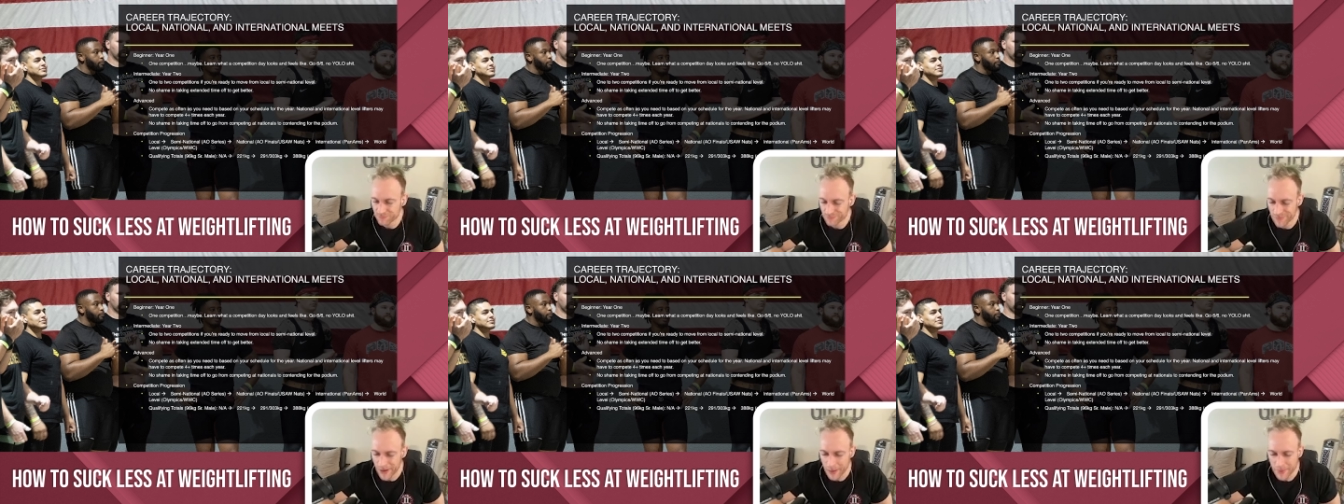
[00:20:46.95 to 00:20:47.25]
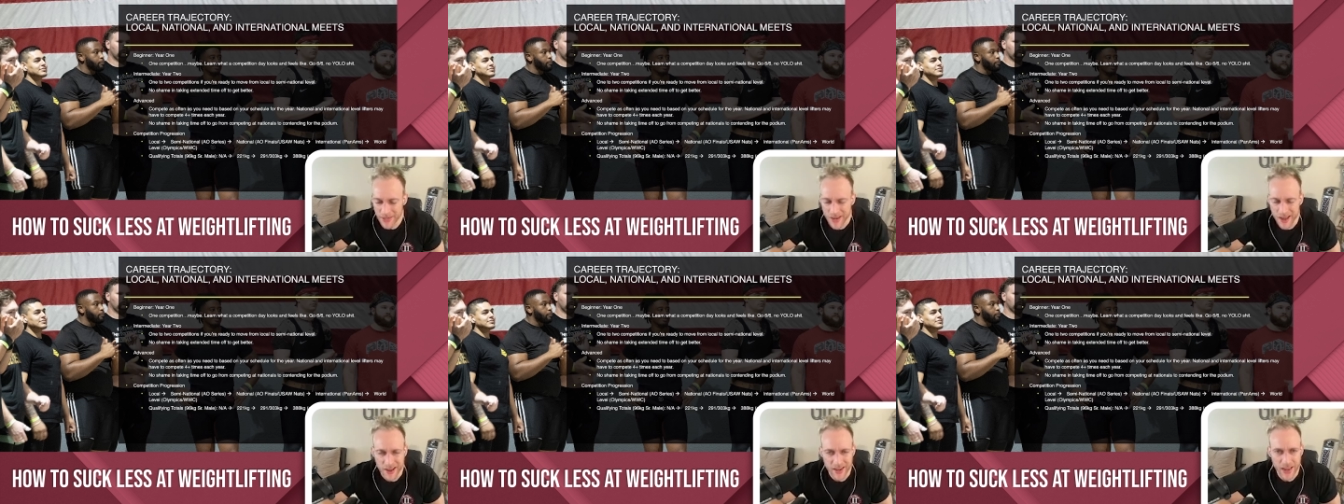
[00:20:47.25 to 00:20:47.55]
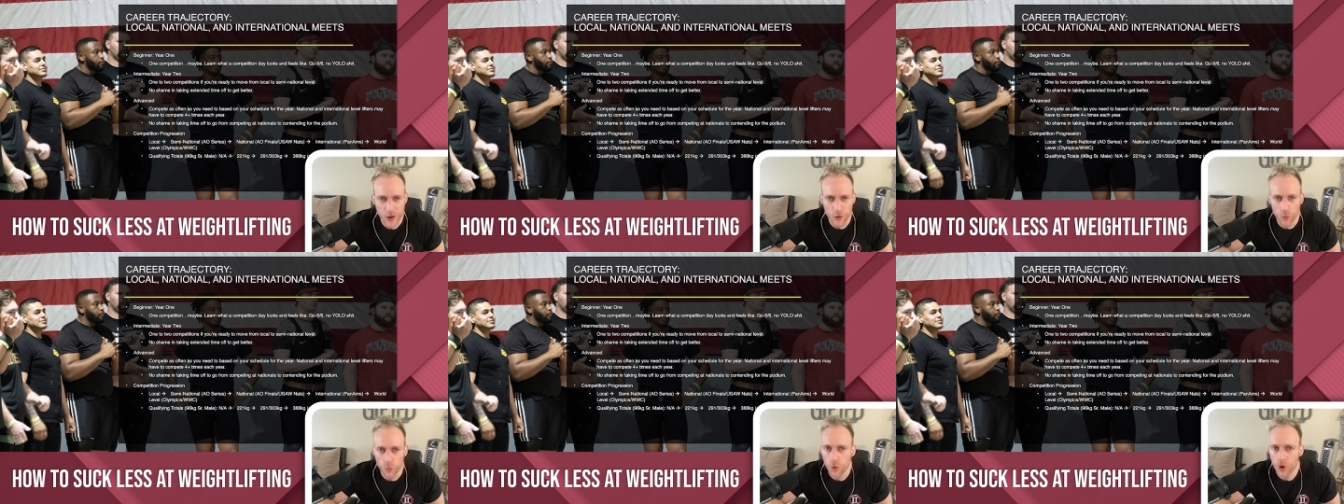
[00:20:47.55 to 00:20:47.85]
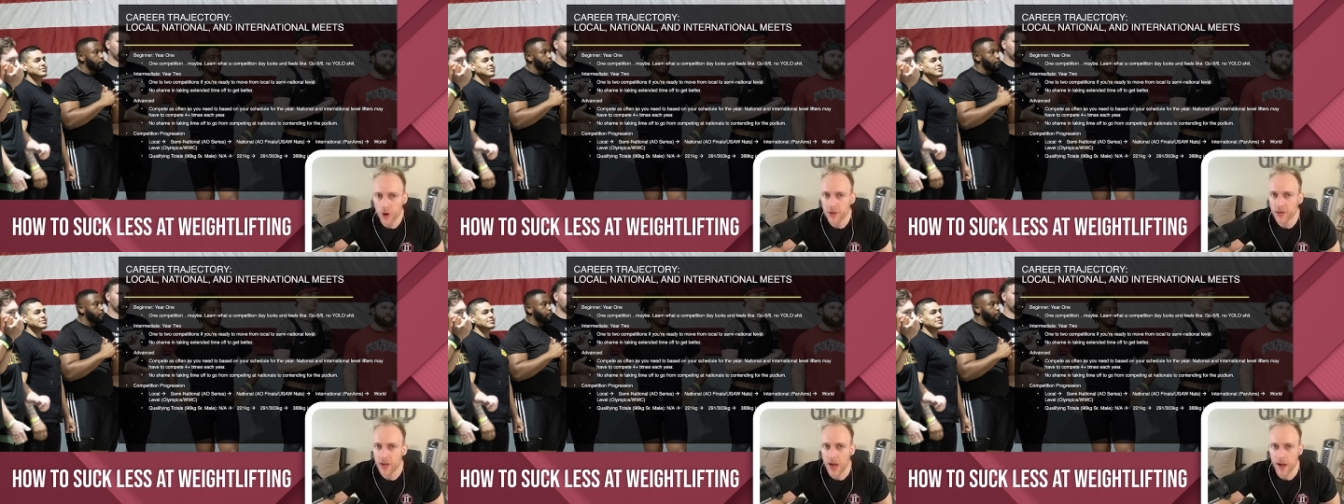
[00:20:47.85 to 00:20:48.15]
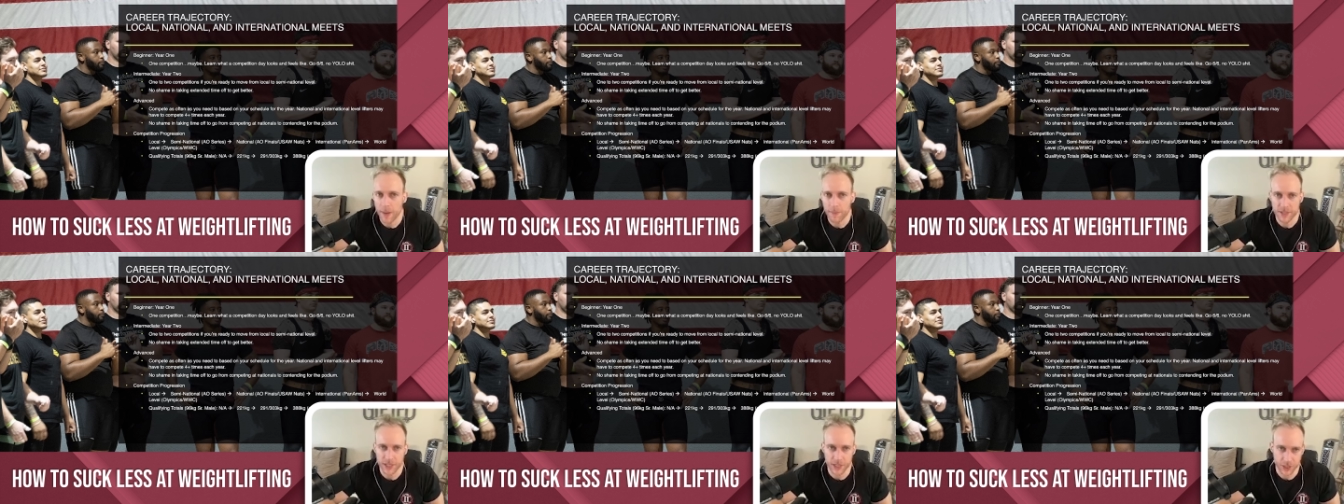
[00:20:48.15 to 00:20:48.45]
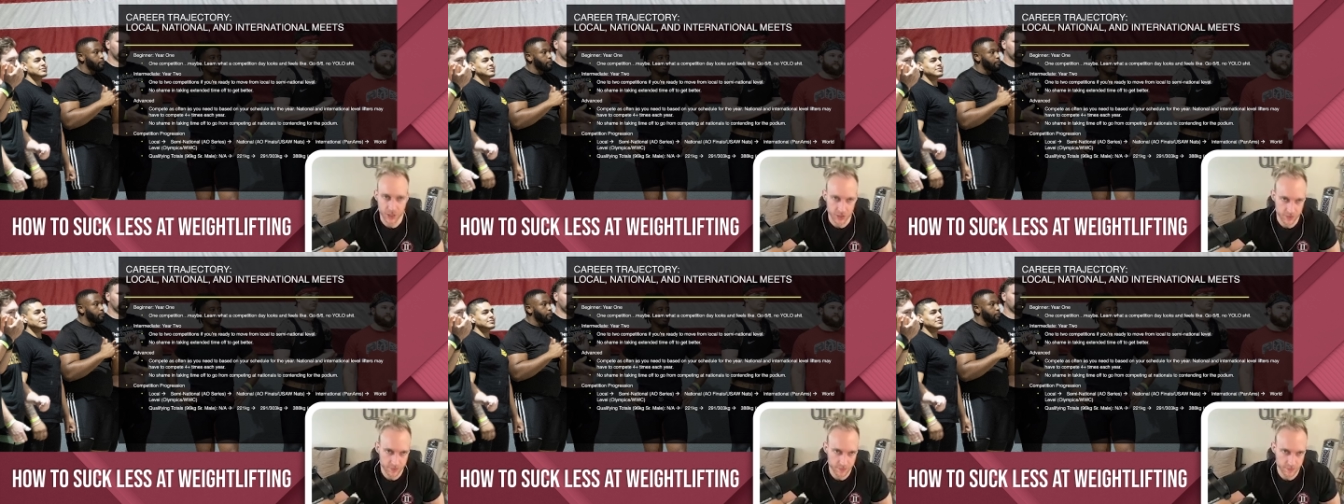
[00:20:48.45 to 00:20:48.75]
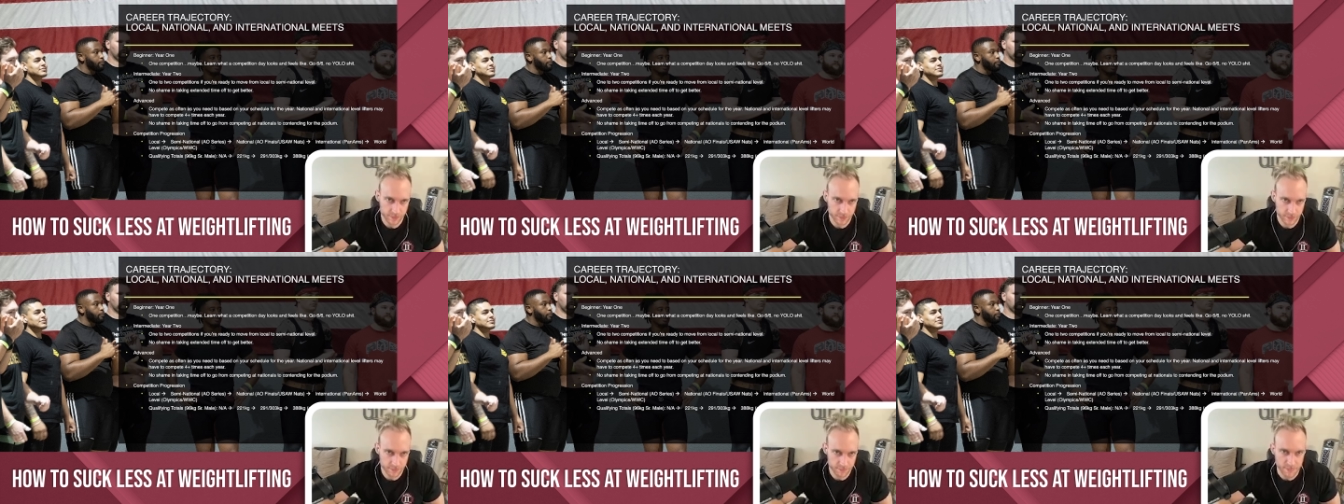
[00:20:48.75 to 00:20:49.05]
probably knock out one competition.
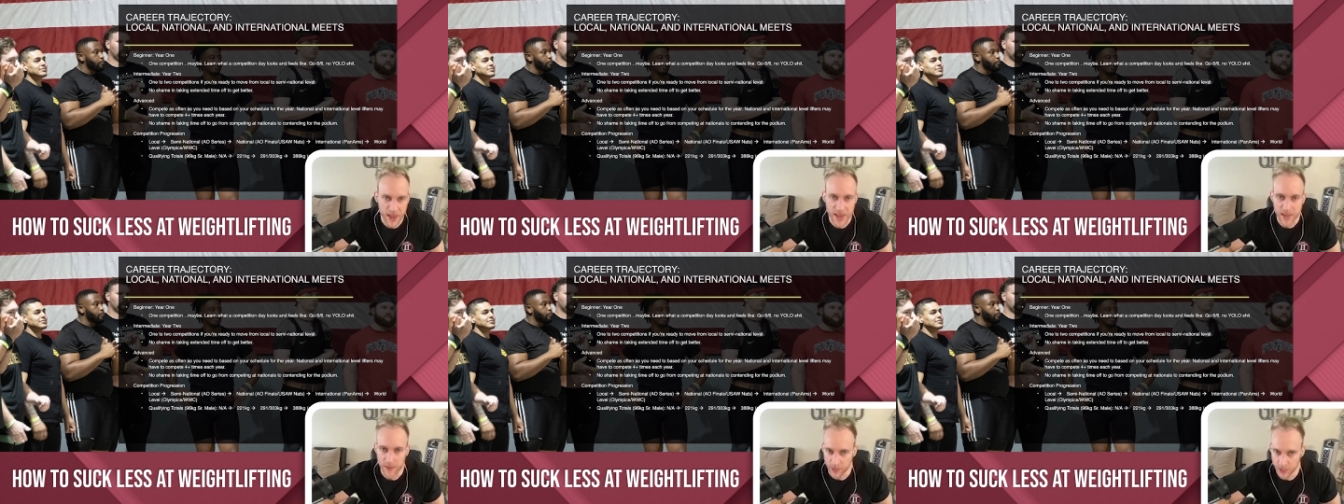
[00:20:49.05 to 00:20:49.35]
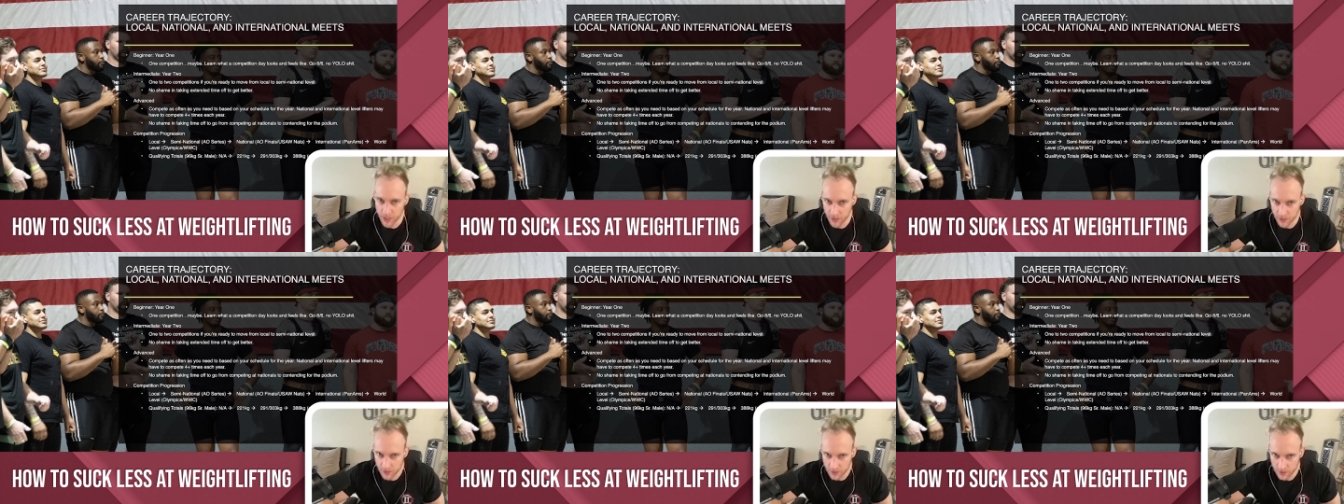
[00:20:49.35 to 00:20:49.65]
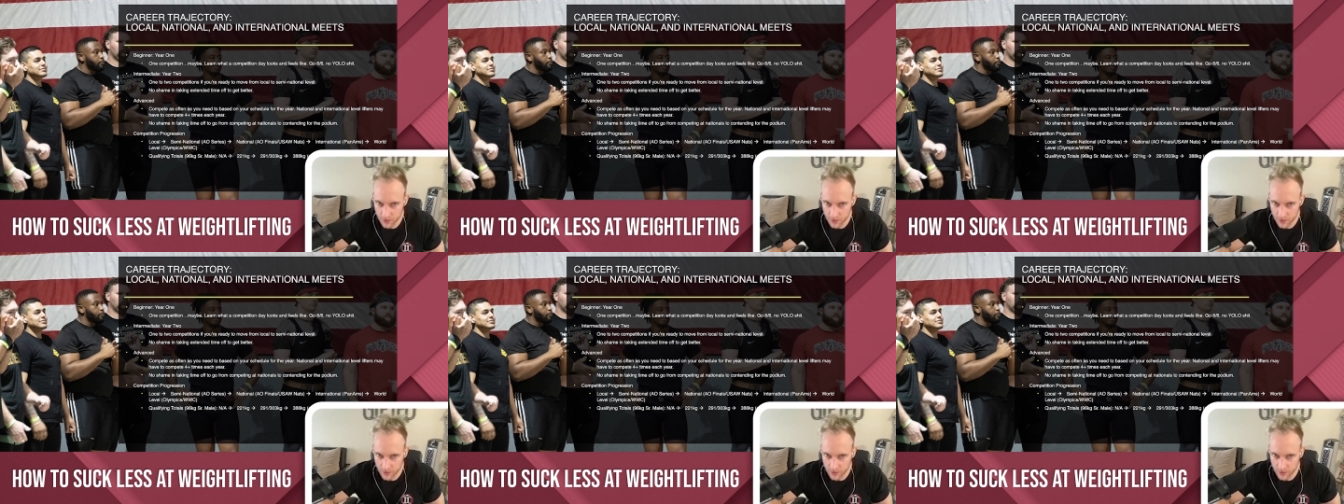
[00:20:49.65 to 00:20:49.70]
Maybe.